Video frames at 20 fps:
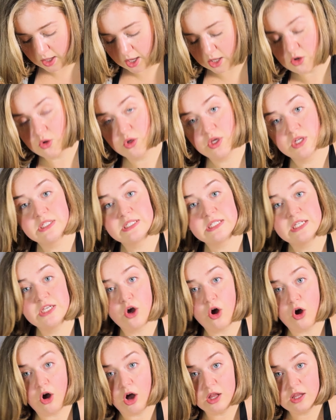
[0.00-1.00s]
And you can
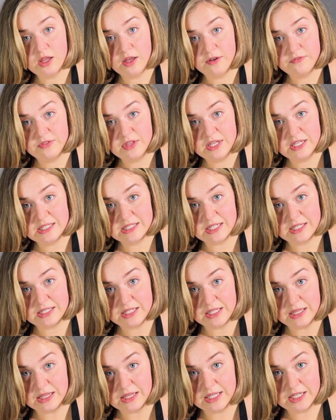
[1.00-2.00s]
see all of these
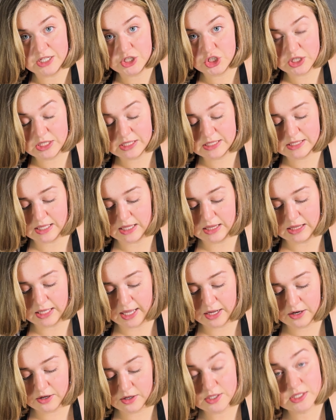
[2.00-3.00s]
delicious
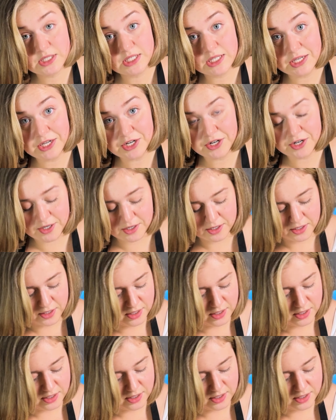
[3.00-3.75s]
layers here.